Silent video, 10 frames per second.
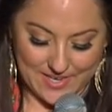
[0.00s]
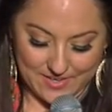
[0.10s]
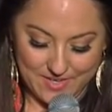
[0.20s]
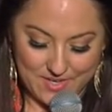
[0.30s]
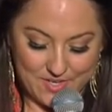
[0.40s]
right
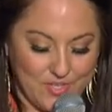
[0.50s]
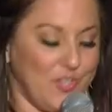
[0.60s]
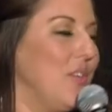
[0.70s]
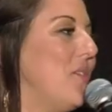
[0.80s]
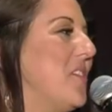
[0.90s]
there
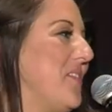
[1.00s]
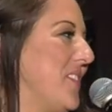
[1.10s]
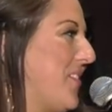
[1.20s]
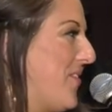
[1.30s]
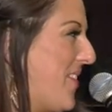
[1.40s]
you
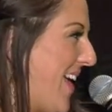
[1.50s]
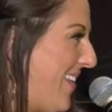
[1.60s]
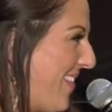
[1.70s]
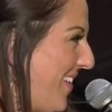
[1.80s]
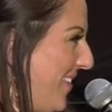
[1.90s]
of little
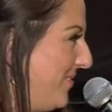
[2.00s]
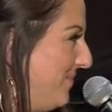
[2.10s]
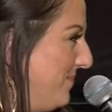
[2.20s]
faith.